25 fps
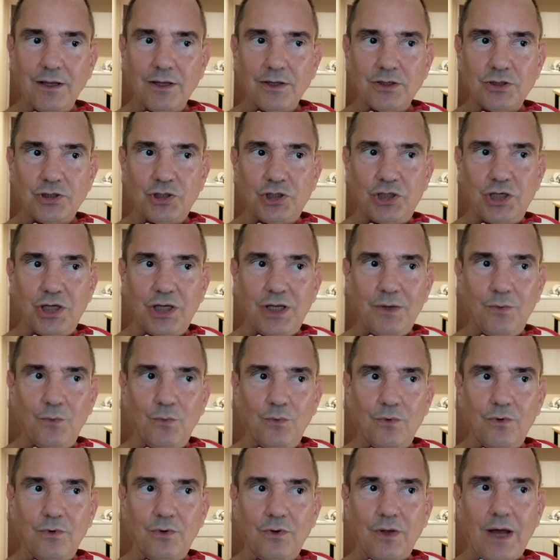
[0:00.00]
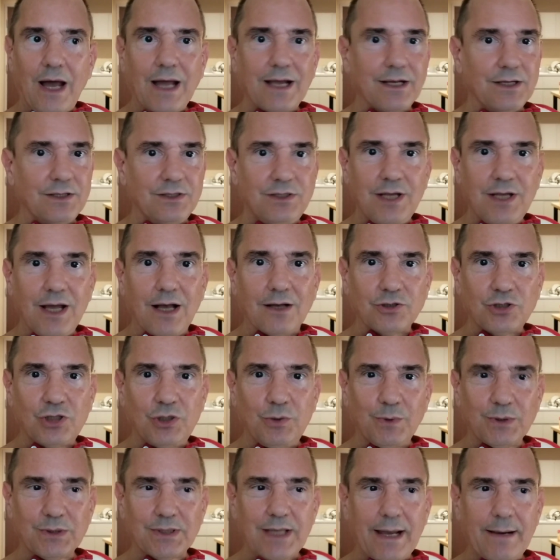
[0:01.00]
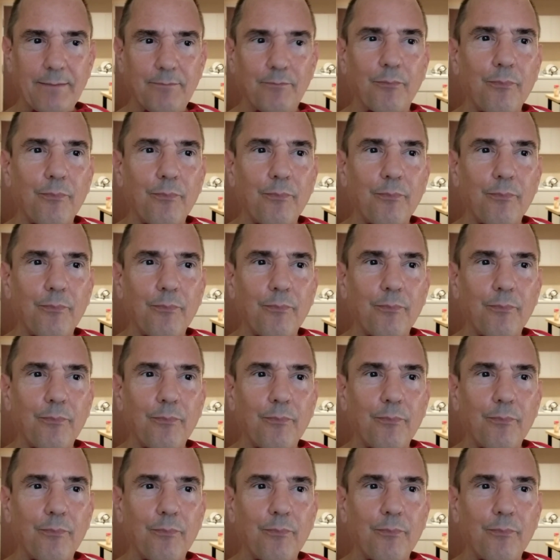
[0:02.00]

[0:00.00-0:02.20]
she I could tell she was like